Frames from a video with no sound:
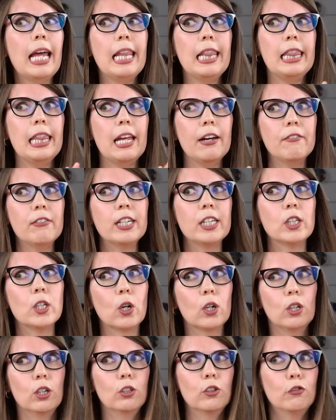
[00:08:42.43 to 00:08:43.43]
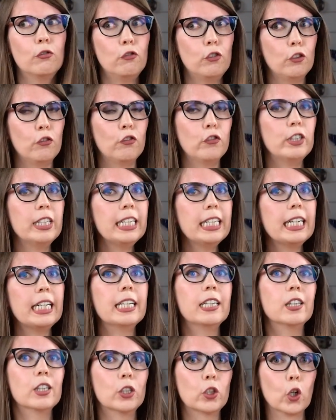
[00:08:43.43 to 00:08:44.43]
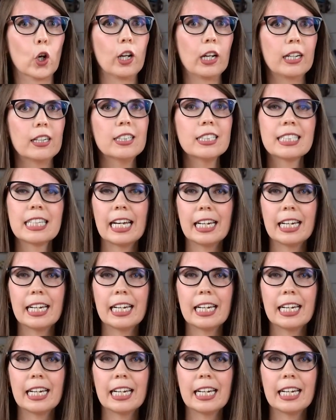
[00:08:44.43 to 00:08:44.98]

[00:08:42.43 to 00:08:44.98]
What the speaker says: $11.50 in dollars.